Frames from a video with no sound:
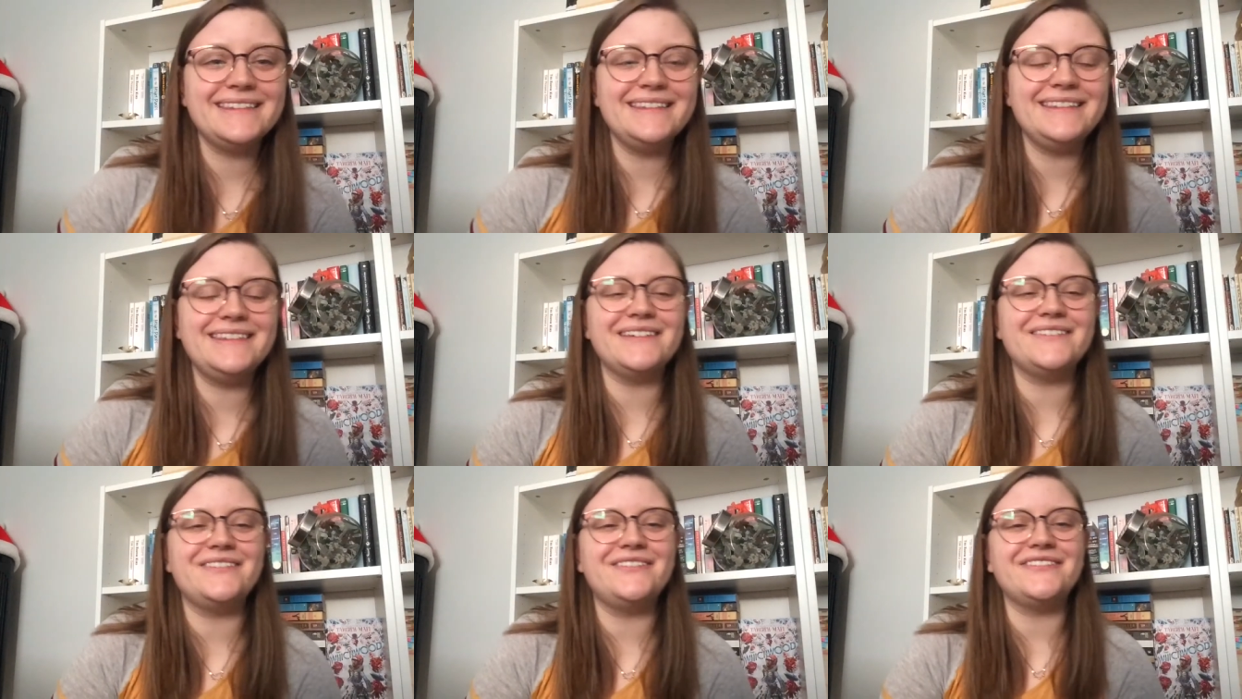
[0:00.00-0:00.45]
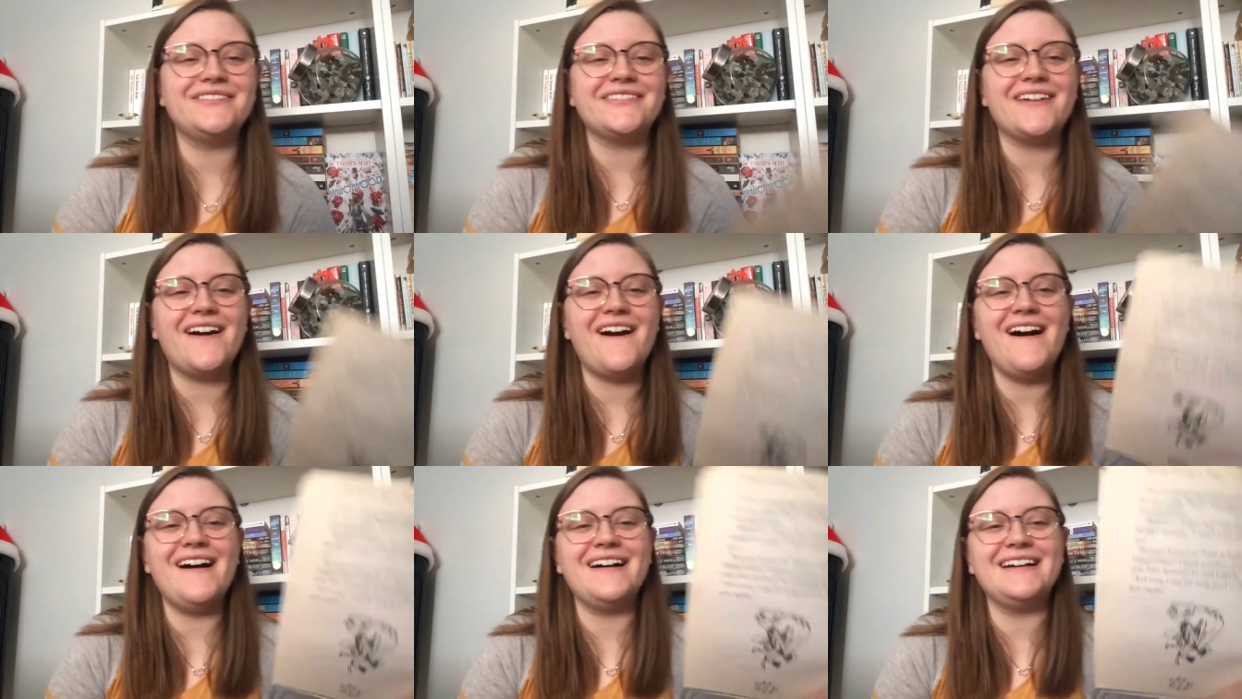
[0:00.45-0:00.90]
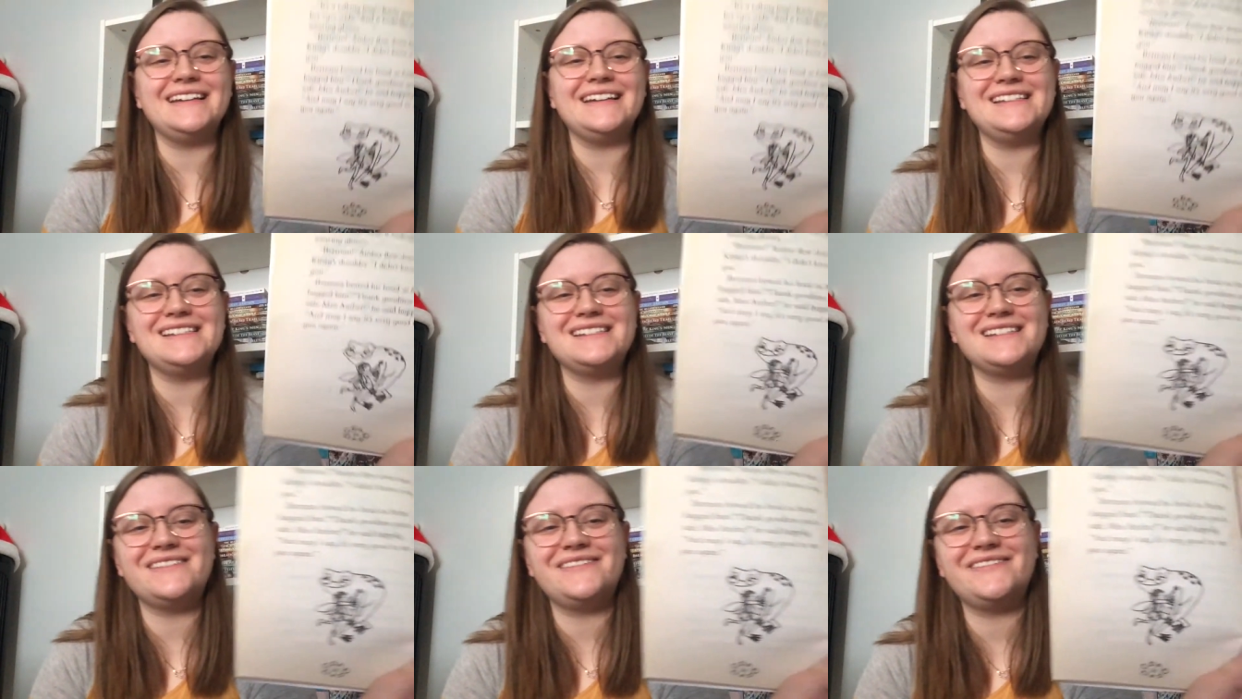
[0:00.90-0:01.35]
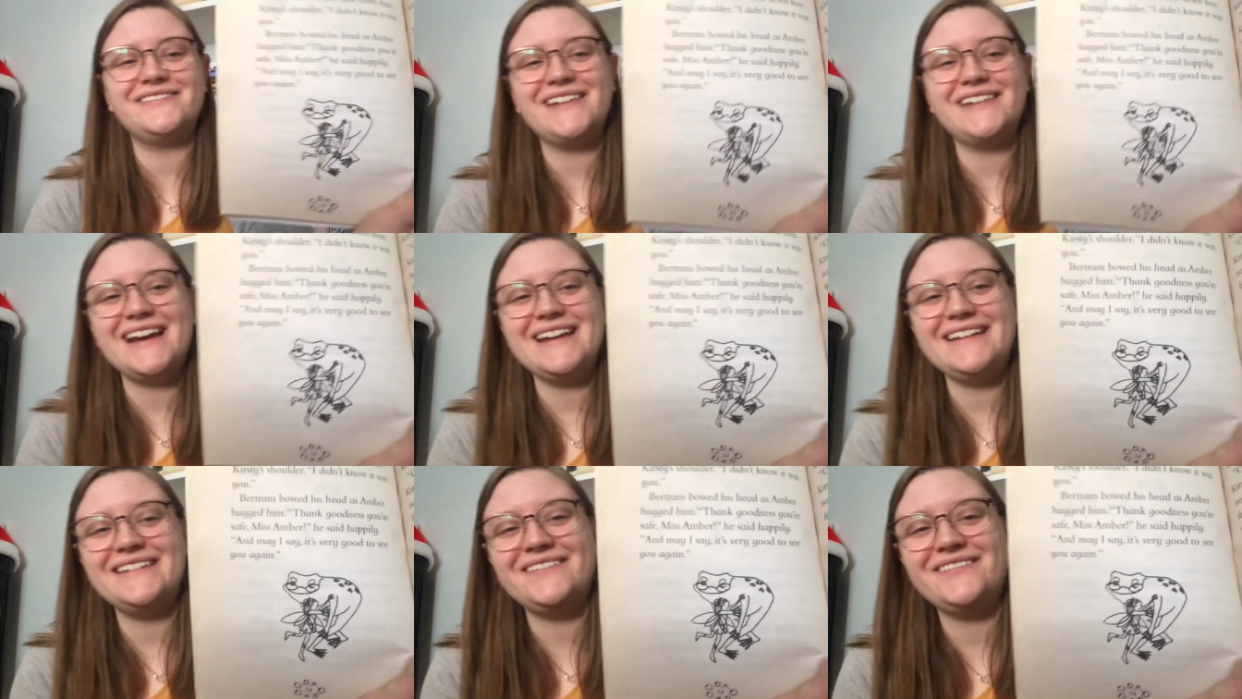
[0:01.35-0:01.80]
the frog is a
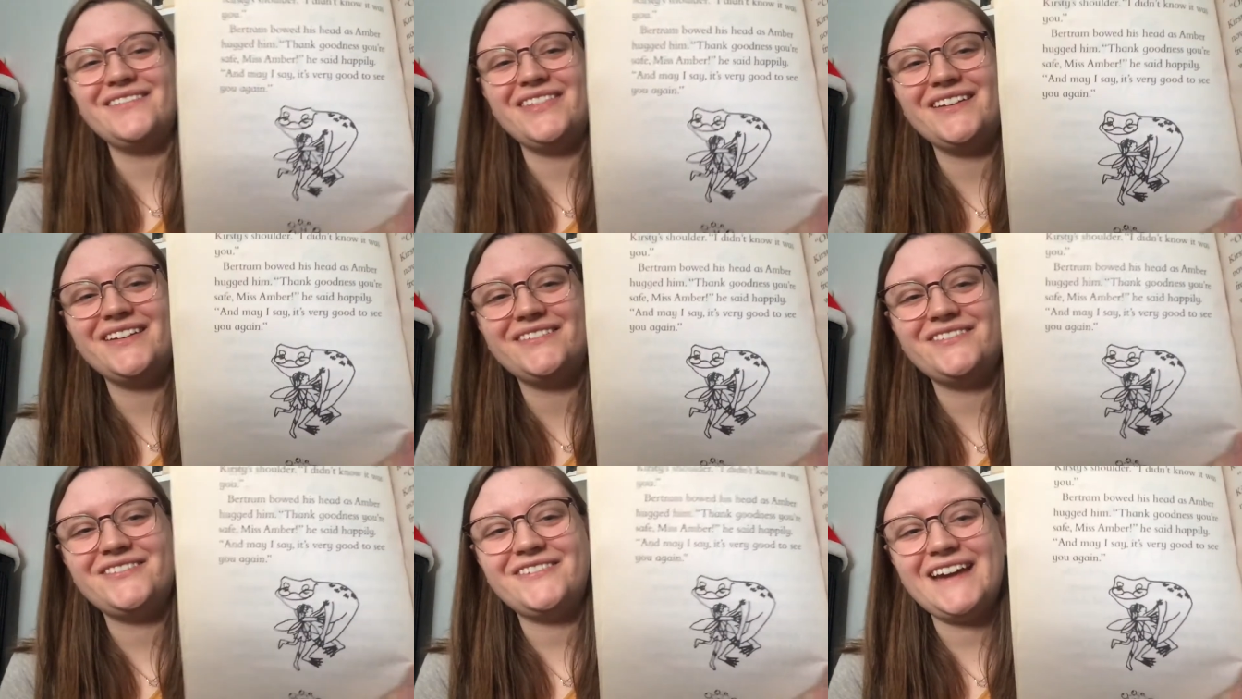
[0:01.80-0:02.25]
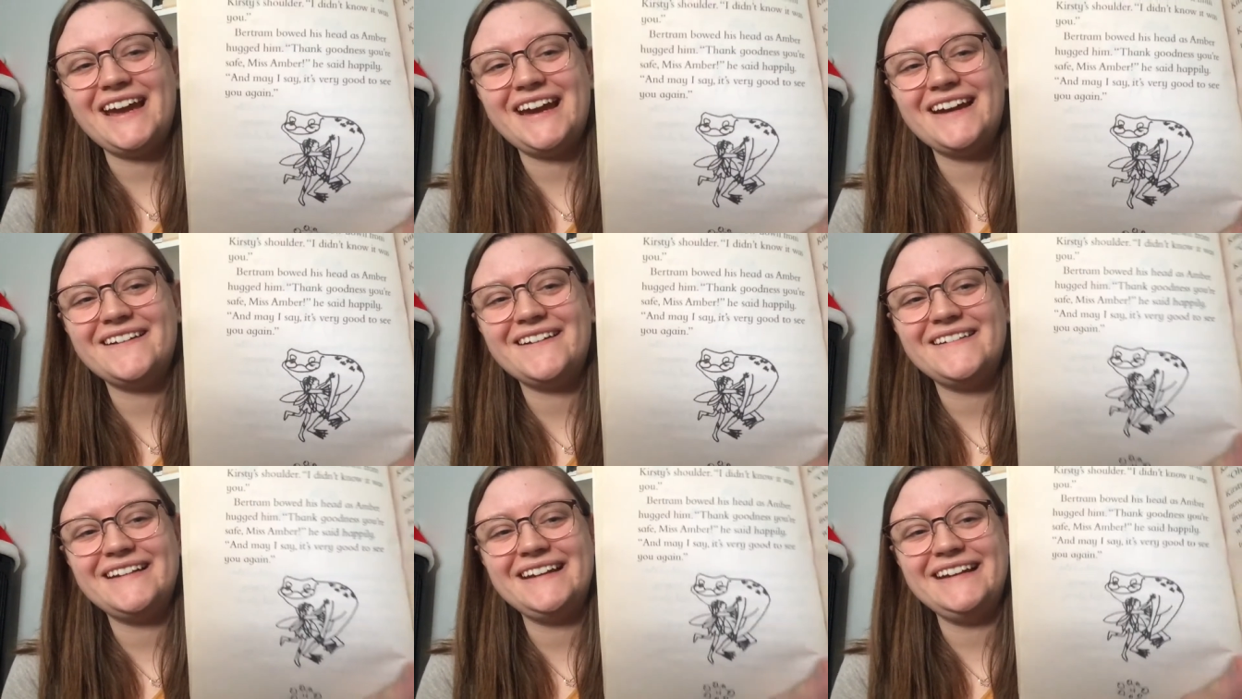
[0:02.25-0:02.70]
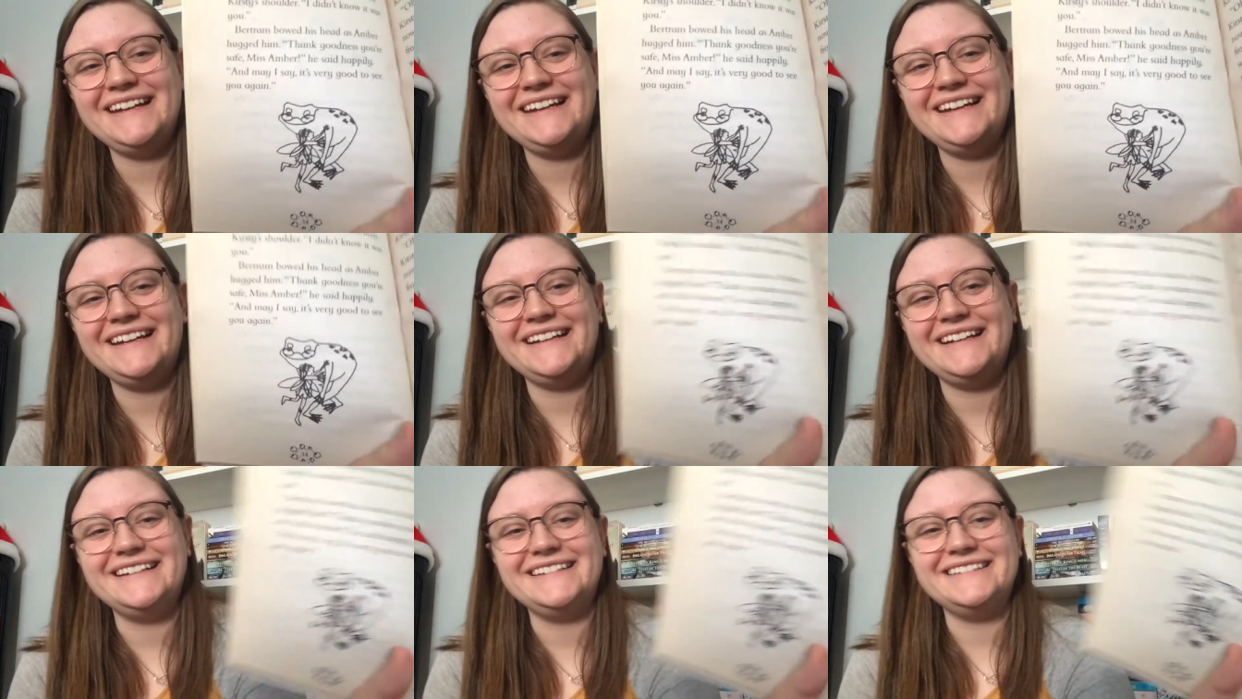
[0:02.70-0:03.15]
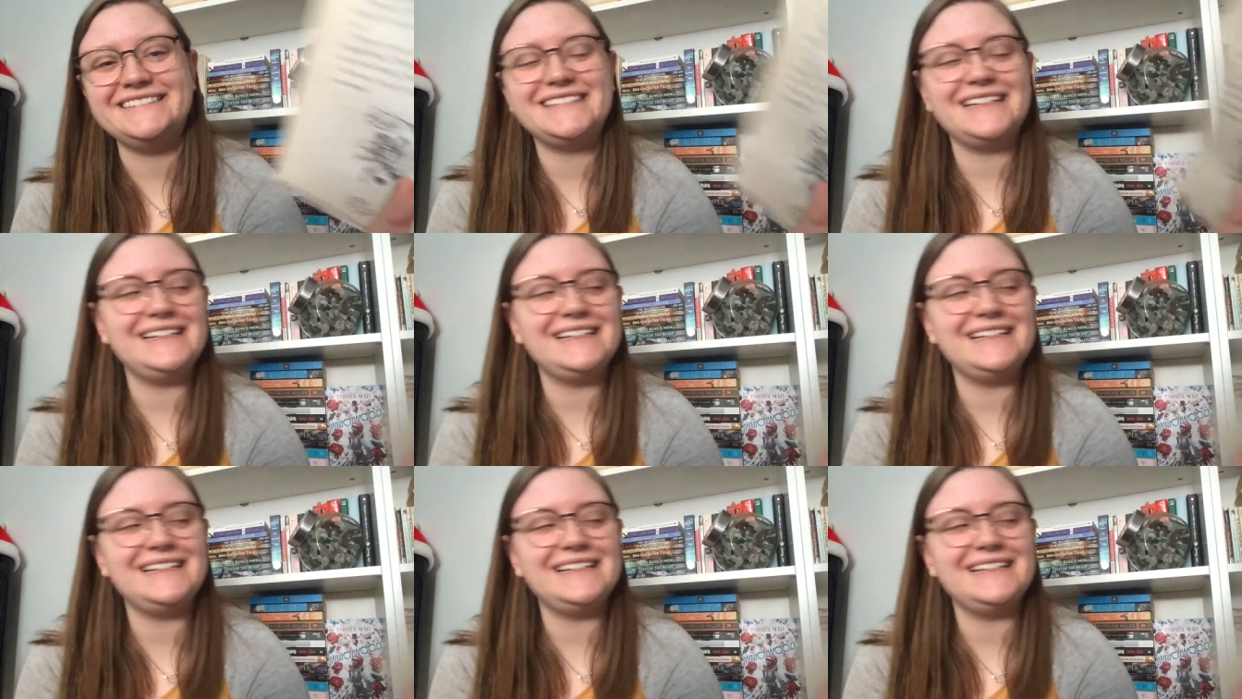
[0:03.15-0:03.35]
friend of the fairies,